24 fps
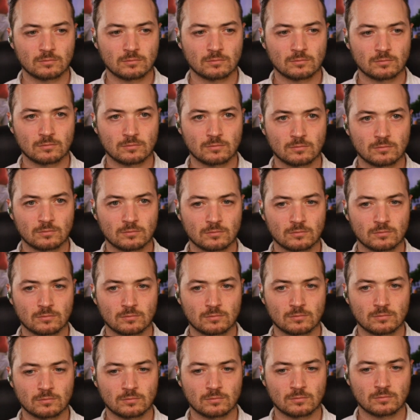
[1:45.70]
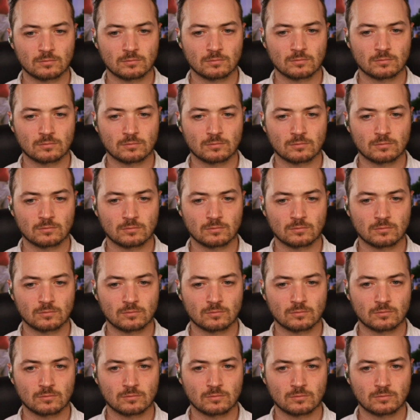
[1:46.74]

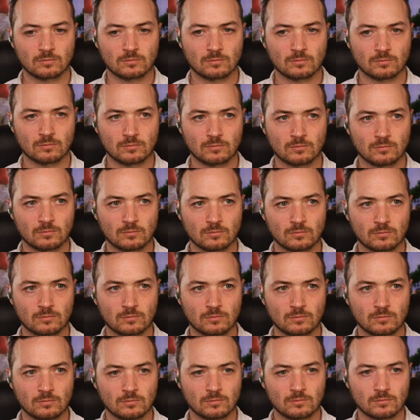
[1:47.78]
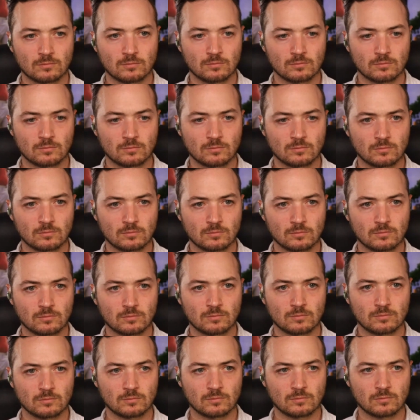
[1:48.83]

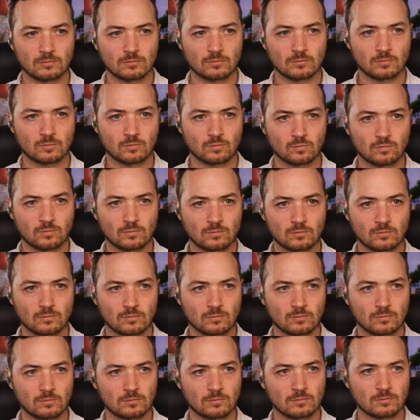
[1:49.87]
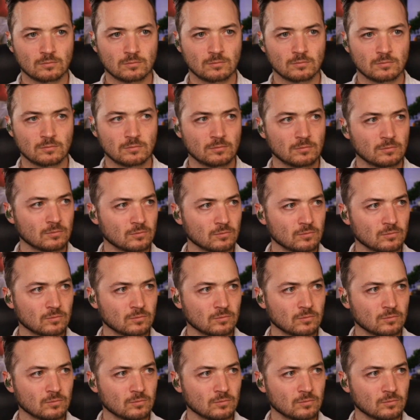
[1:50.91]
The person shown says nothing.